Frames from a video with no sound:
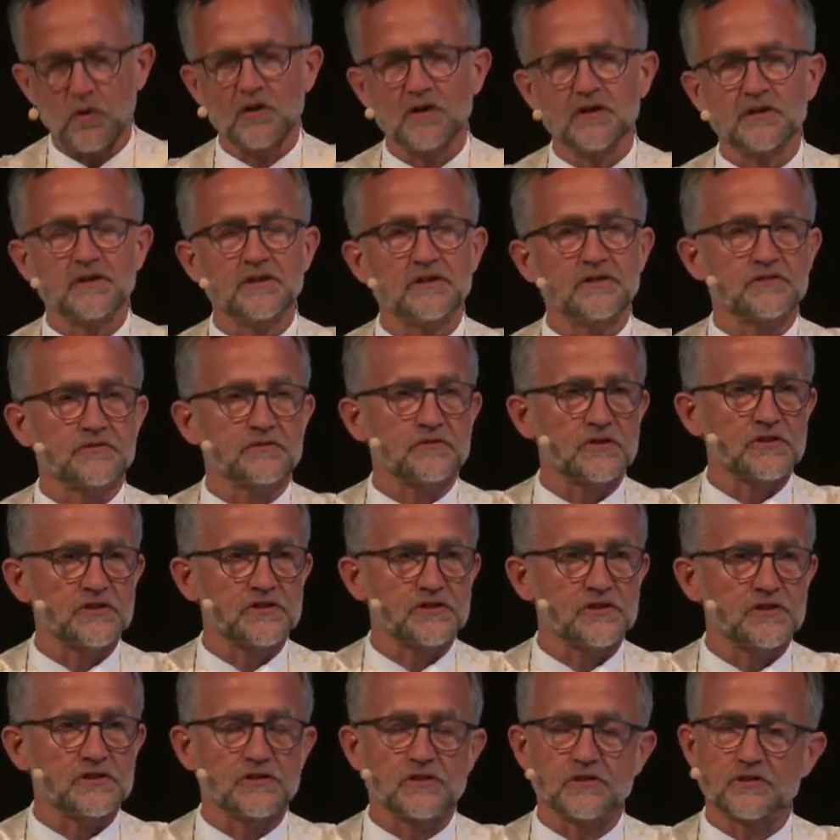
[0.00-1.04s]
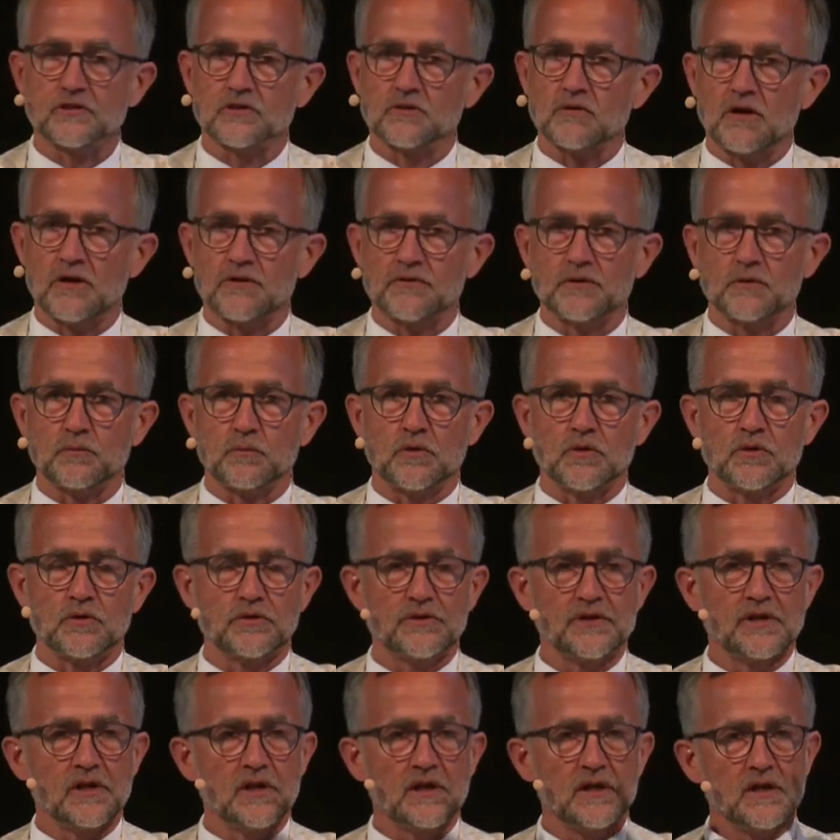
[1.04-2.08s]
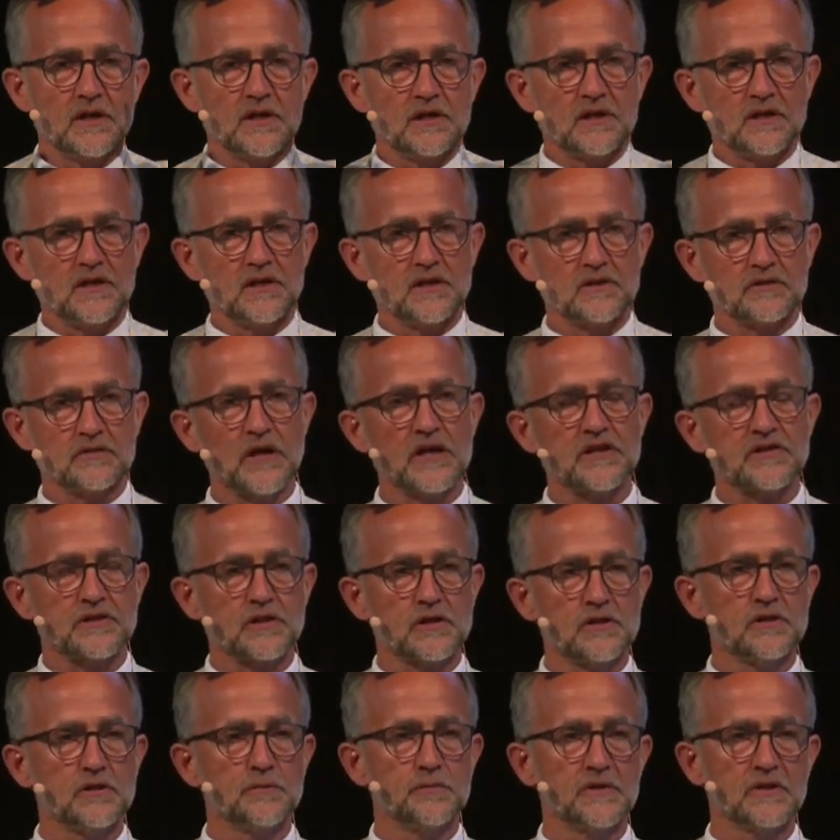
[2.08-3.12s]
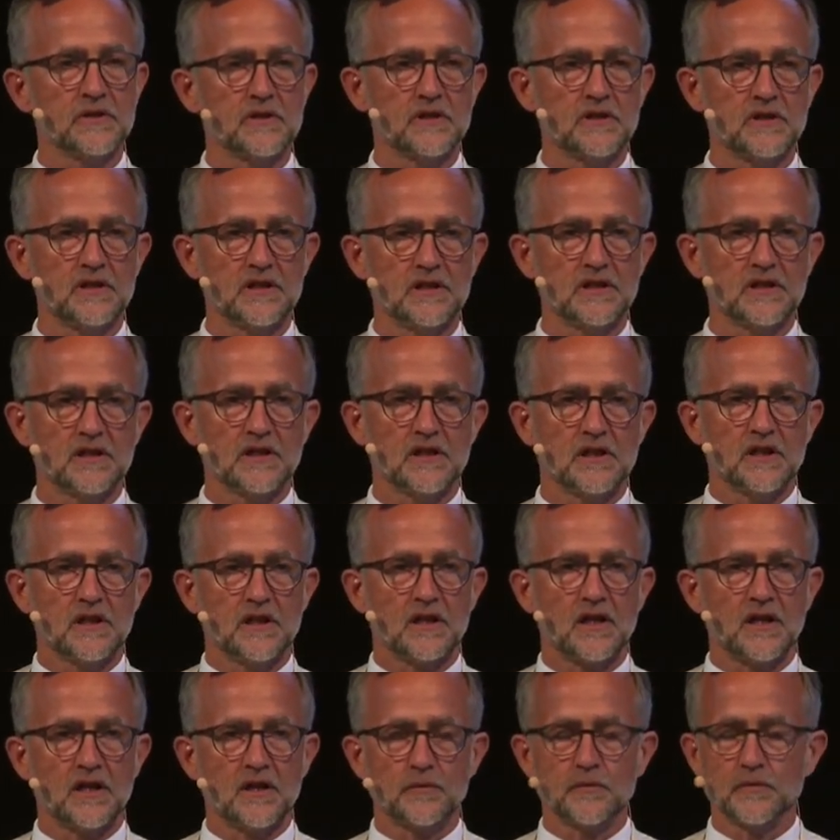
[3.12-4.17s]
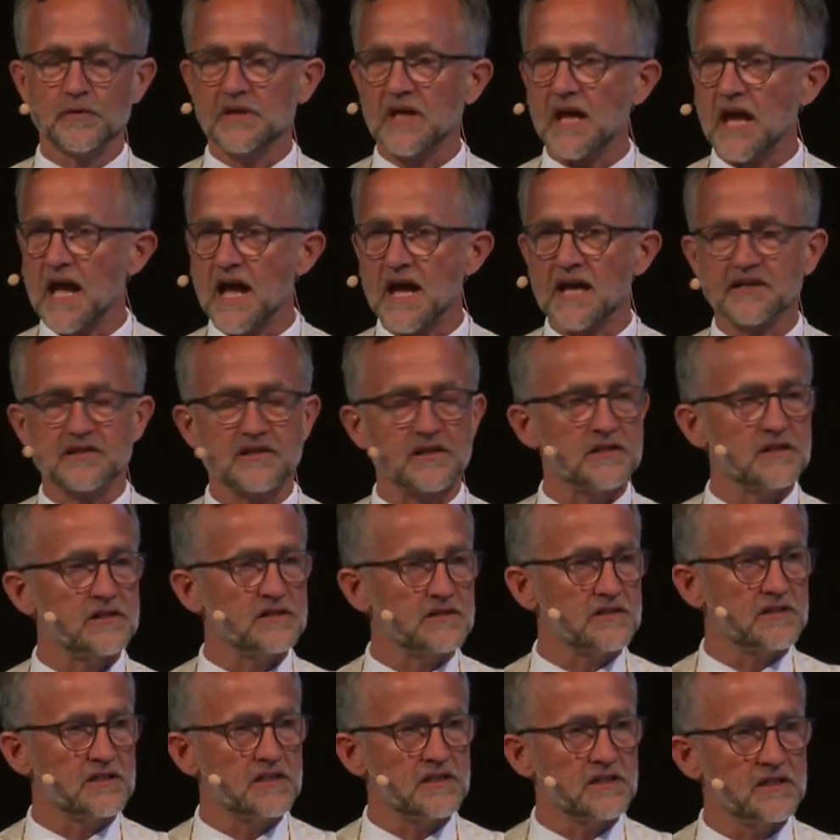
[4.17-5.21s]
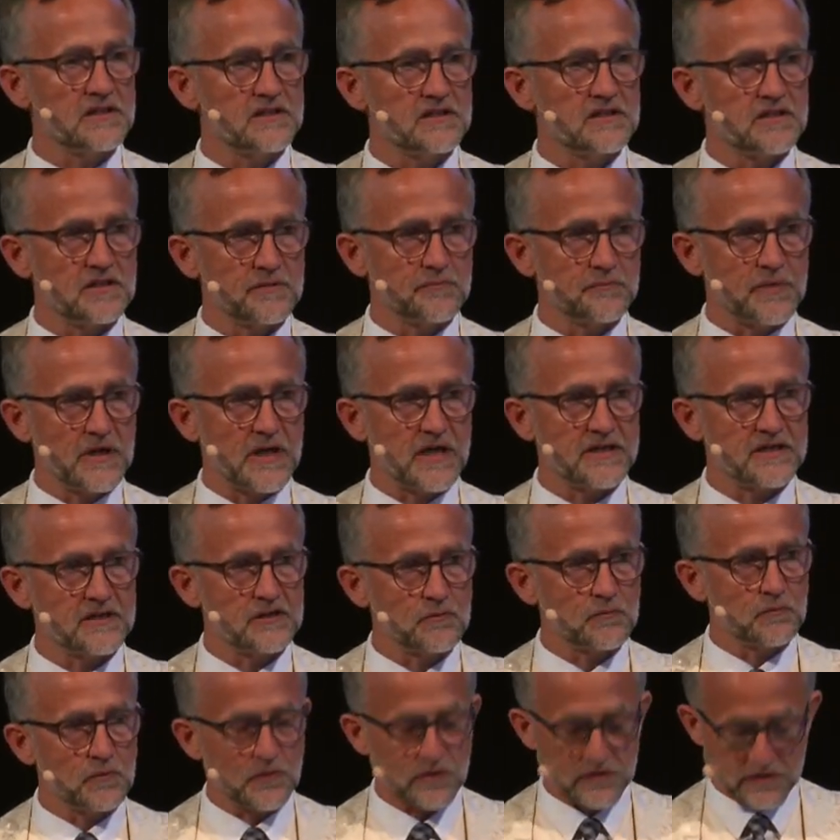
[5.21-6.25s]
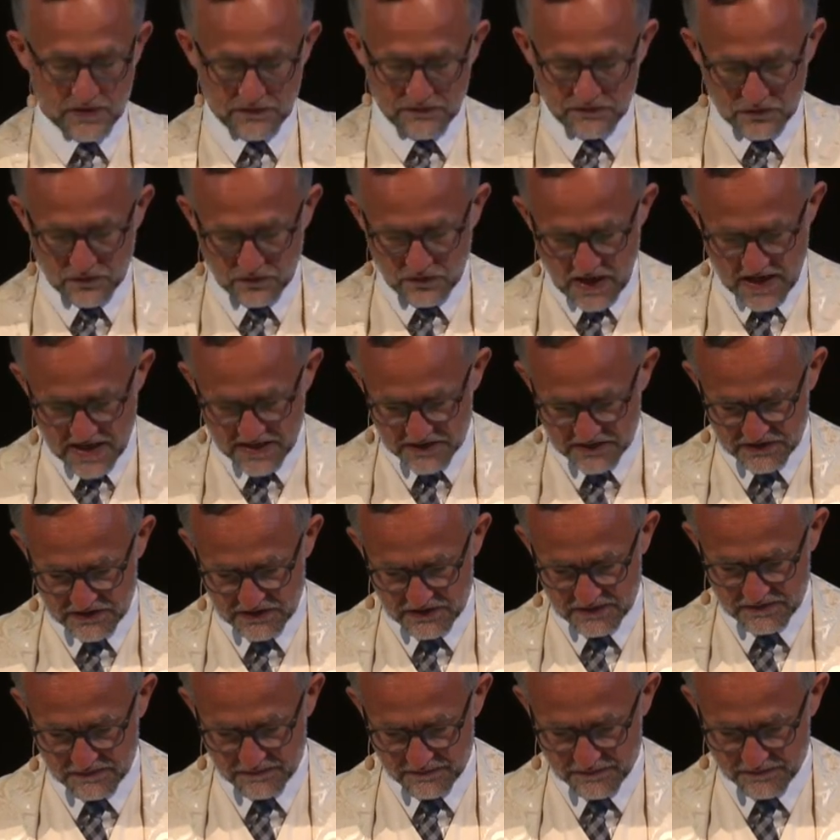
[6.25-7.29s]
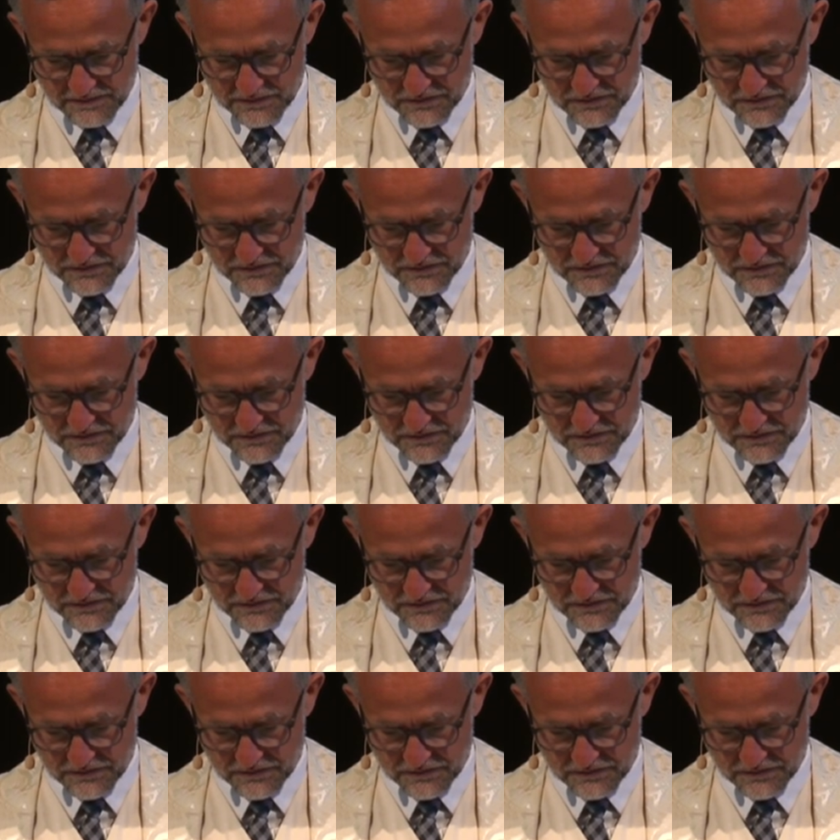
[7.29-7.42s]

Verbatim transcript: our role as Christians is to go out in the world dressed in humility and with act and indeed embody the work of Christ.